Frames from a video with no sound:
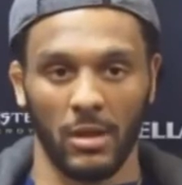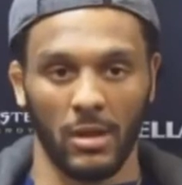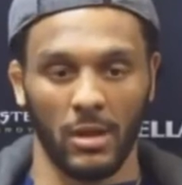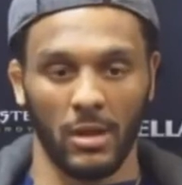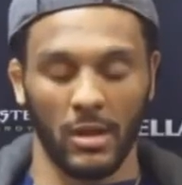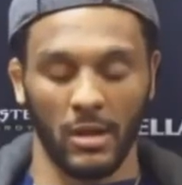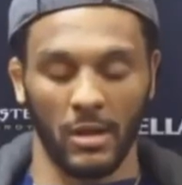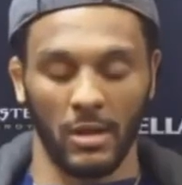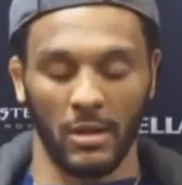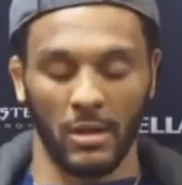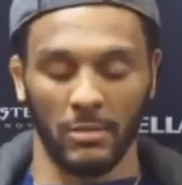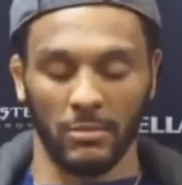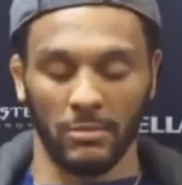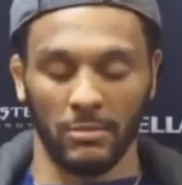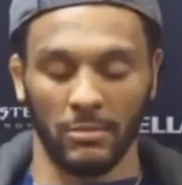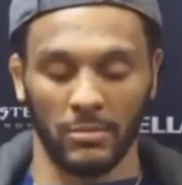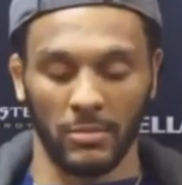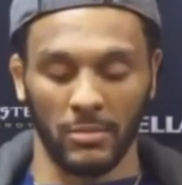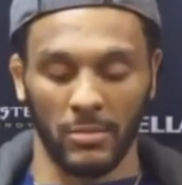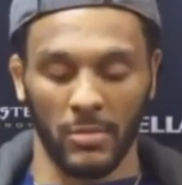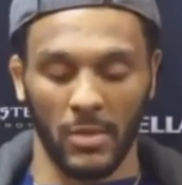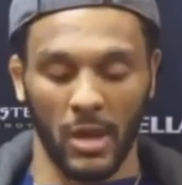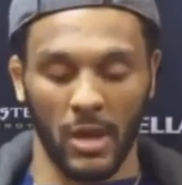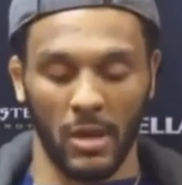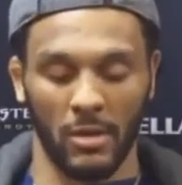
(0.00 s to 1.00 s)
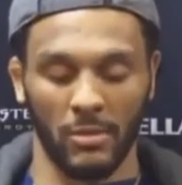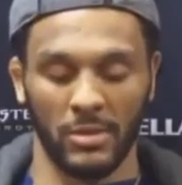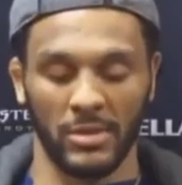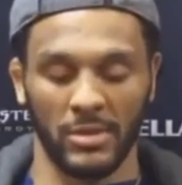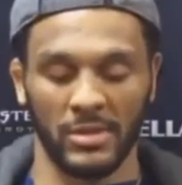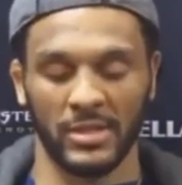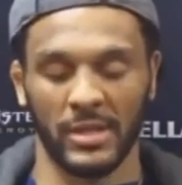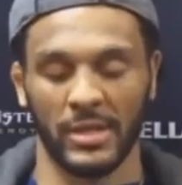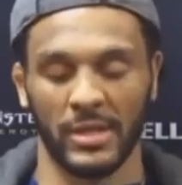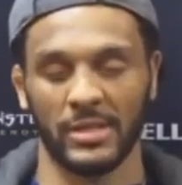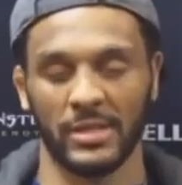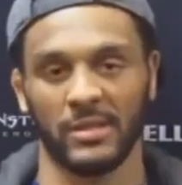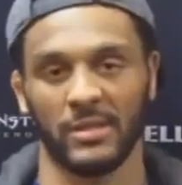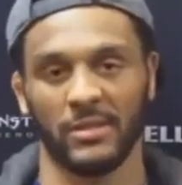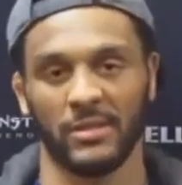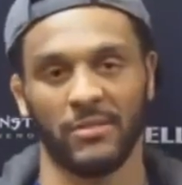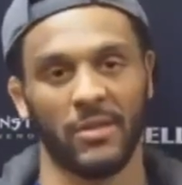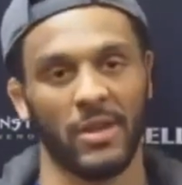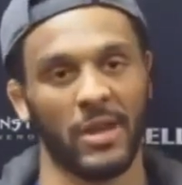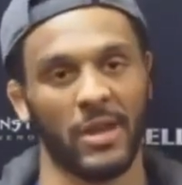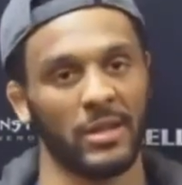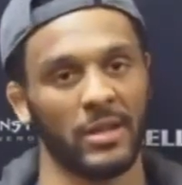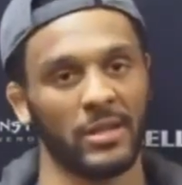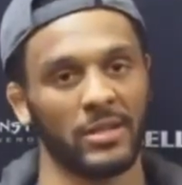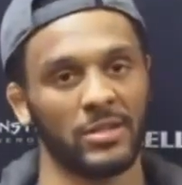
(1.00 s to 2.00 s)
I wouldn't say it's an
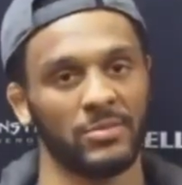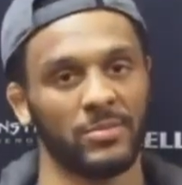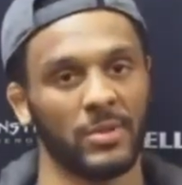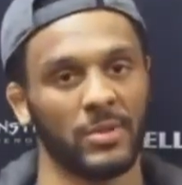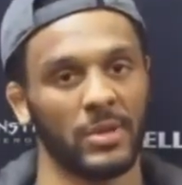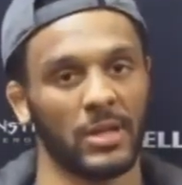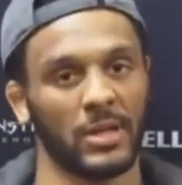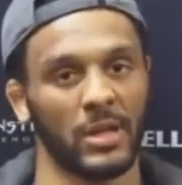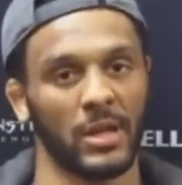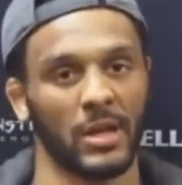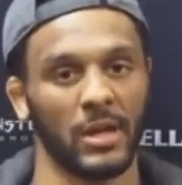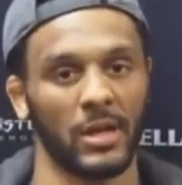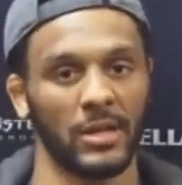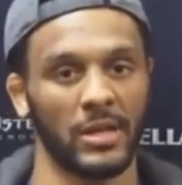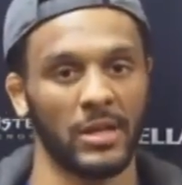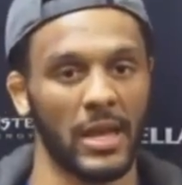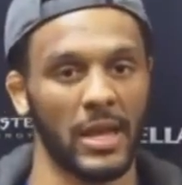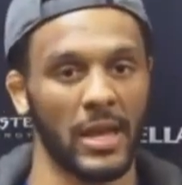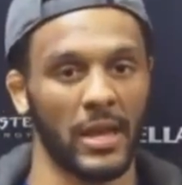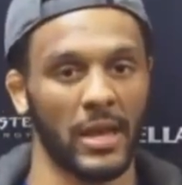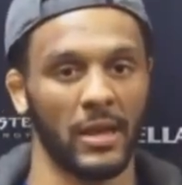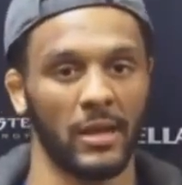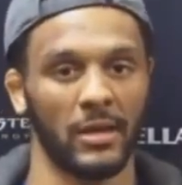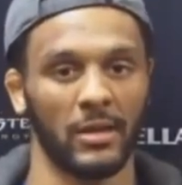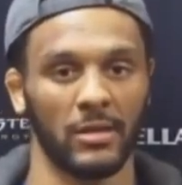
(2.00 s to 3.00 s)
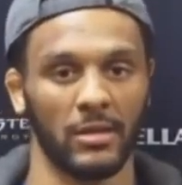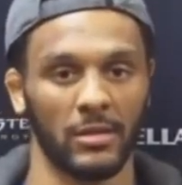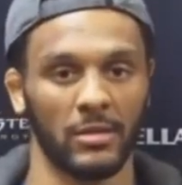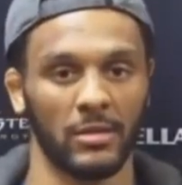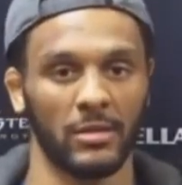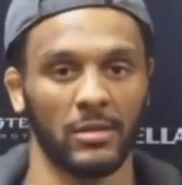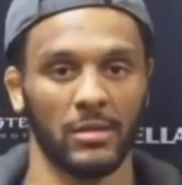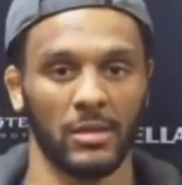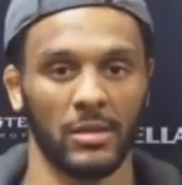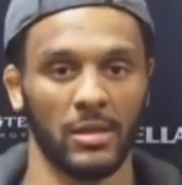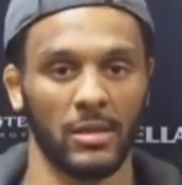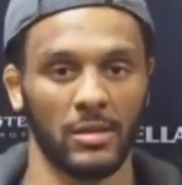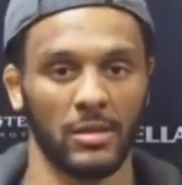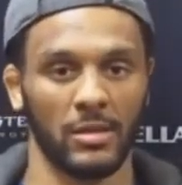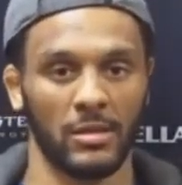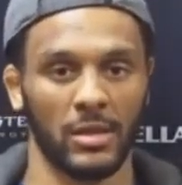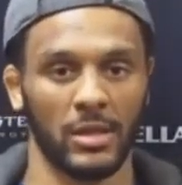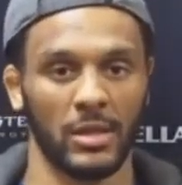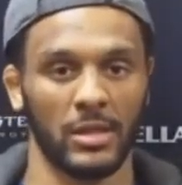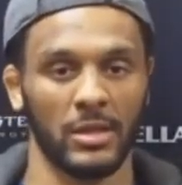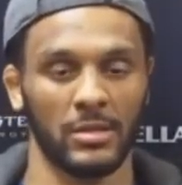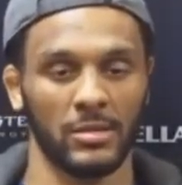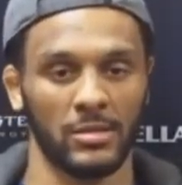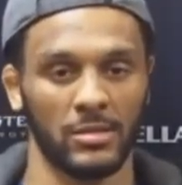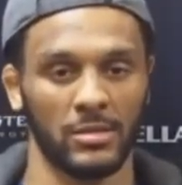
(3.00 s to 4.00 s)
advantage, but yeah,
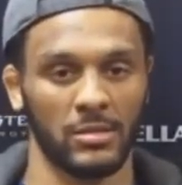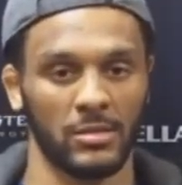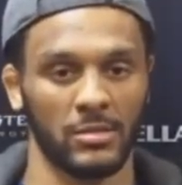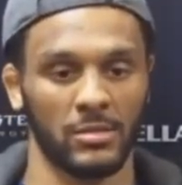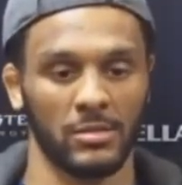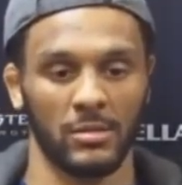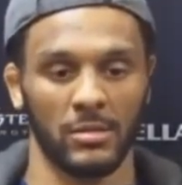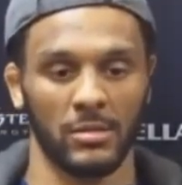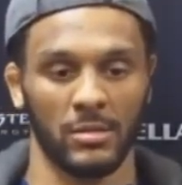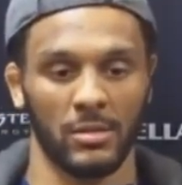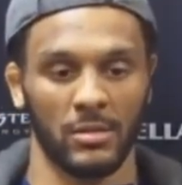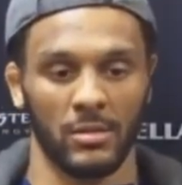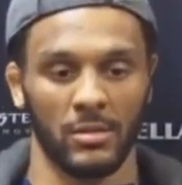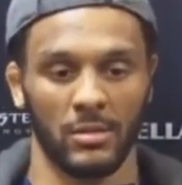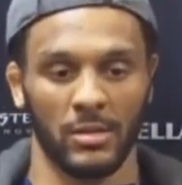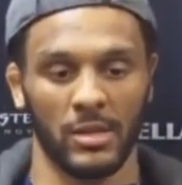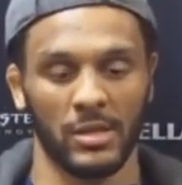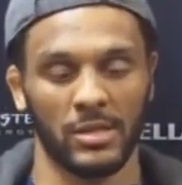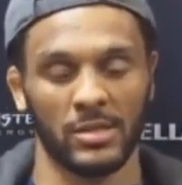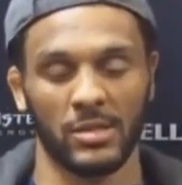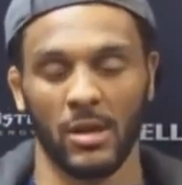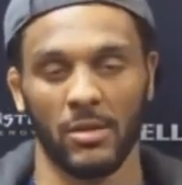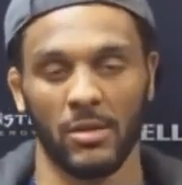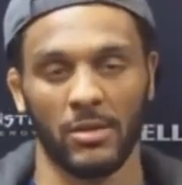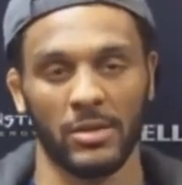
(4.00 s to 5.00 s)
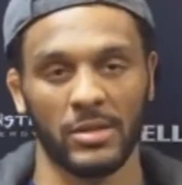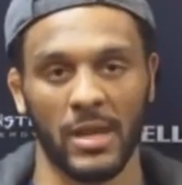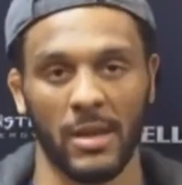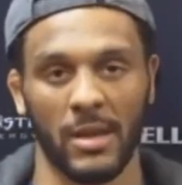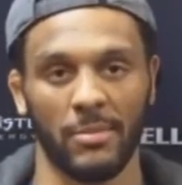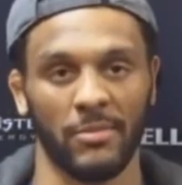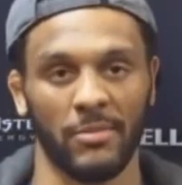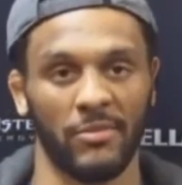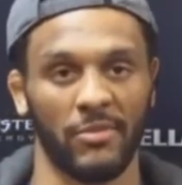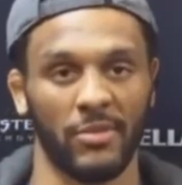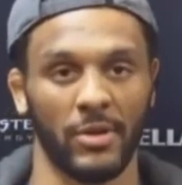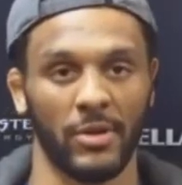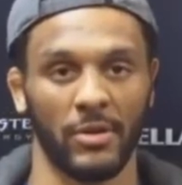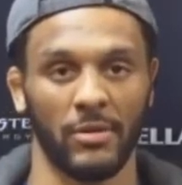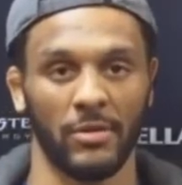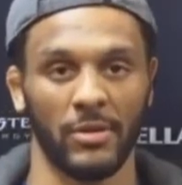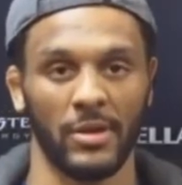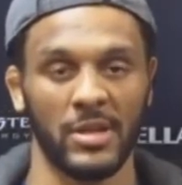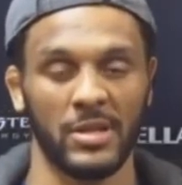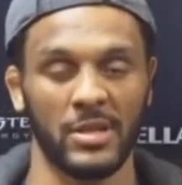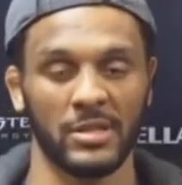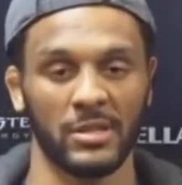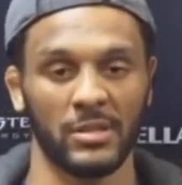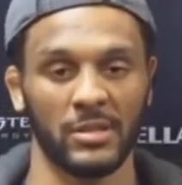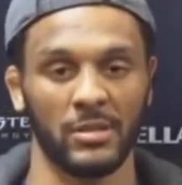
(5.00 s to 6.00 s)
things always happen for a
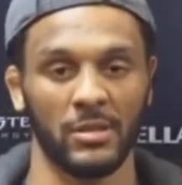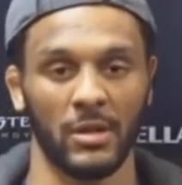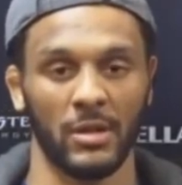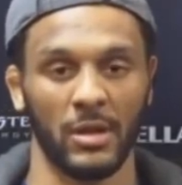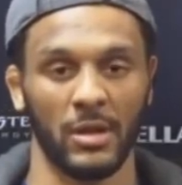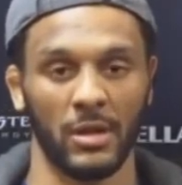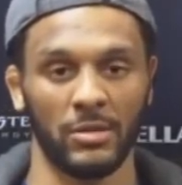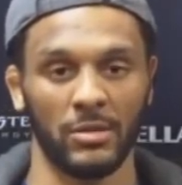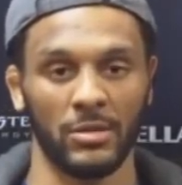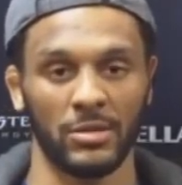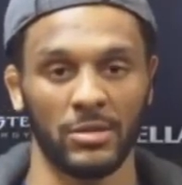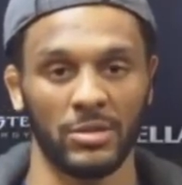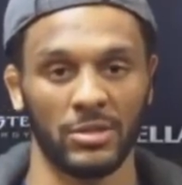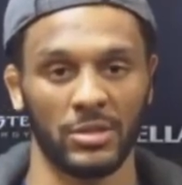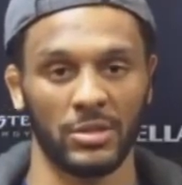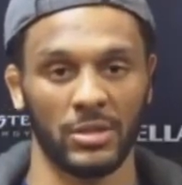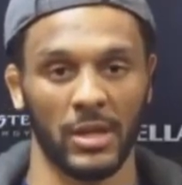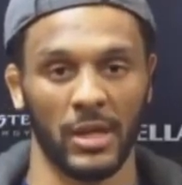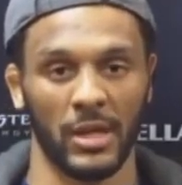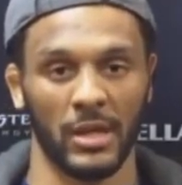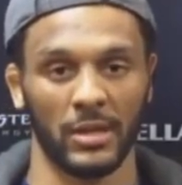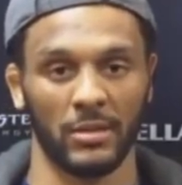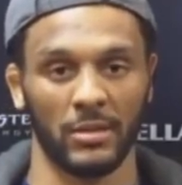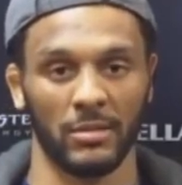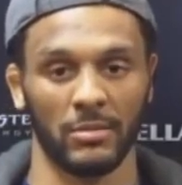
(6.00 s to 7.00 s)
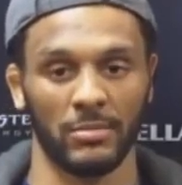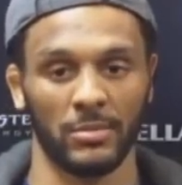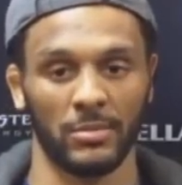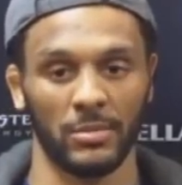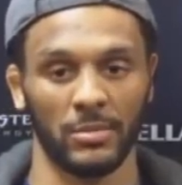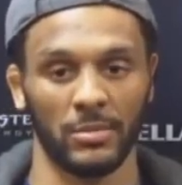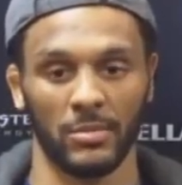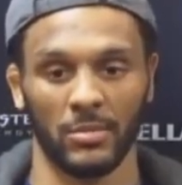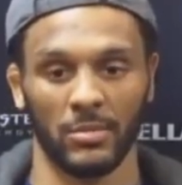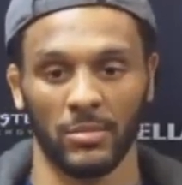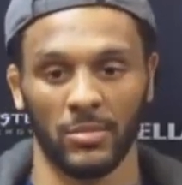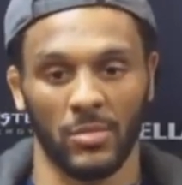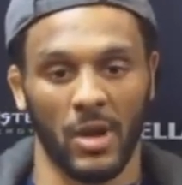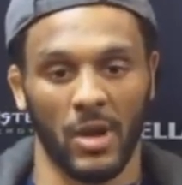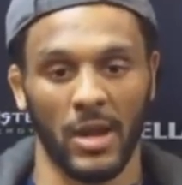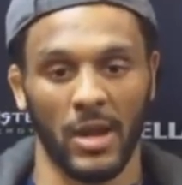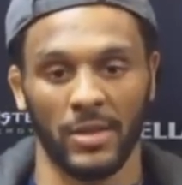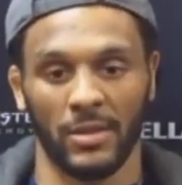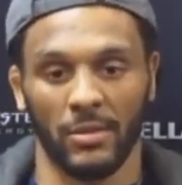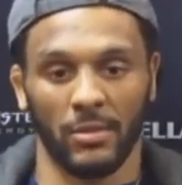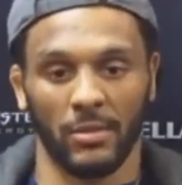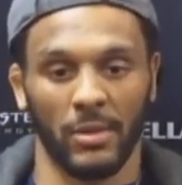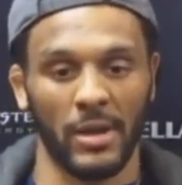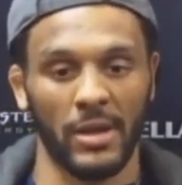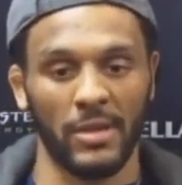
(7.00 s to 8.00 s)
reason. You know, you just got to ride
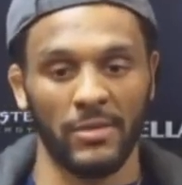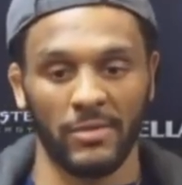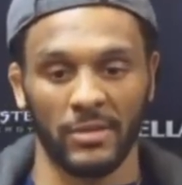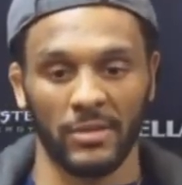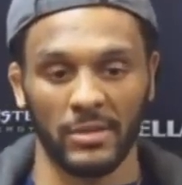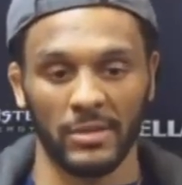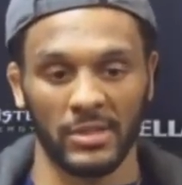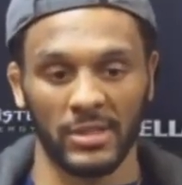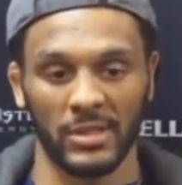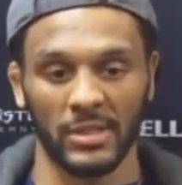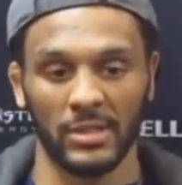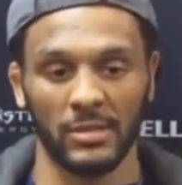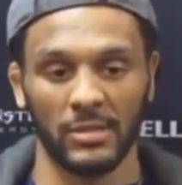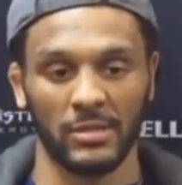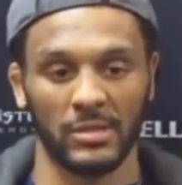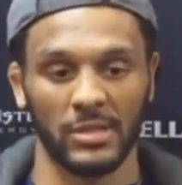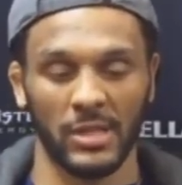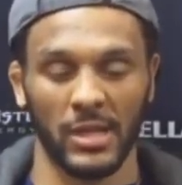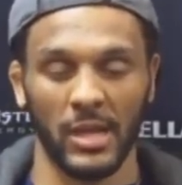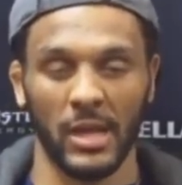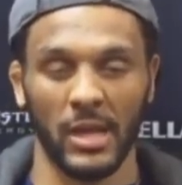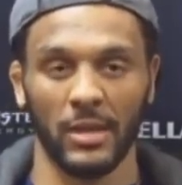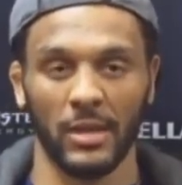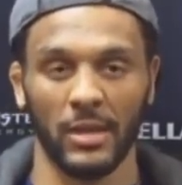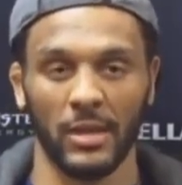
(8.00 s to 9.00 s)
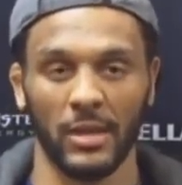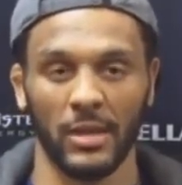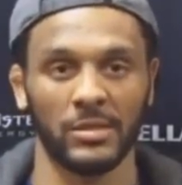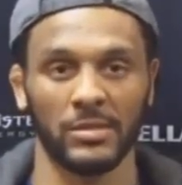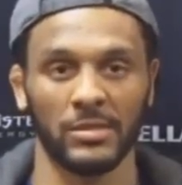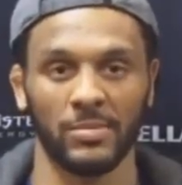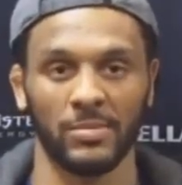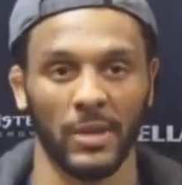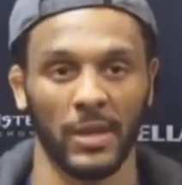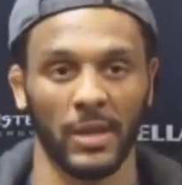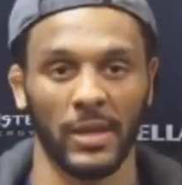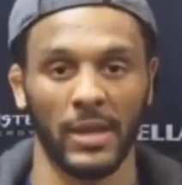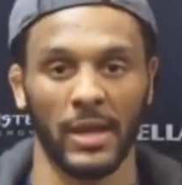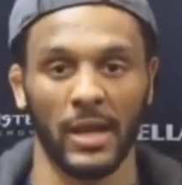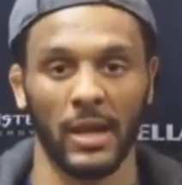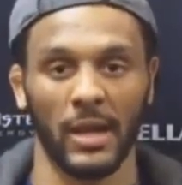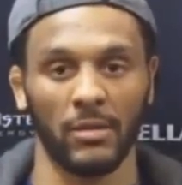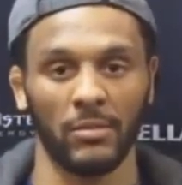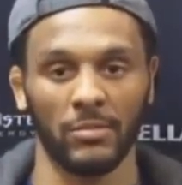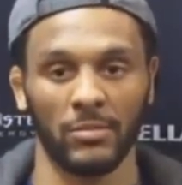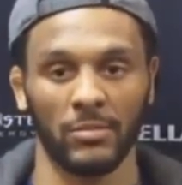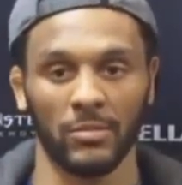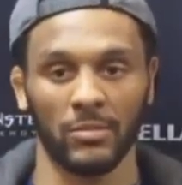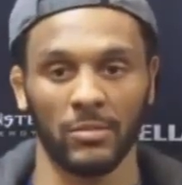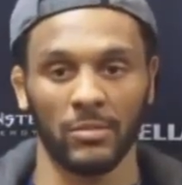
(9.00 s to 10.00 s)
the wave and see how things play
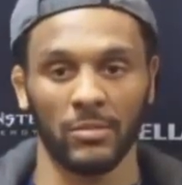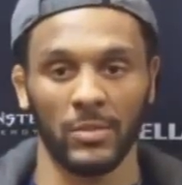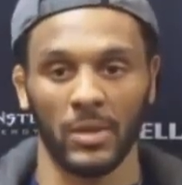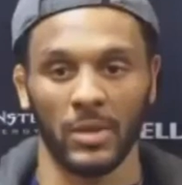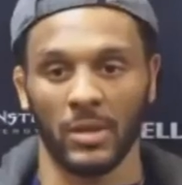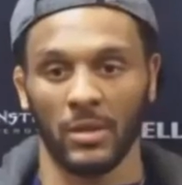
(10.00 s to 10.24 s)
out and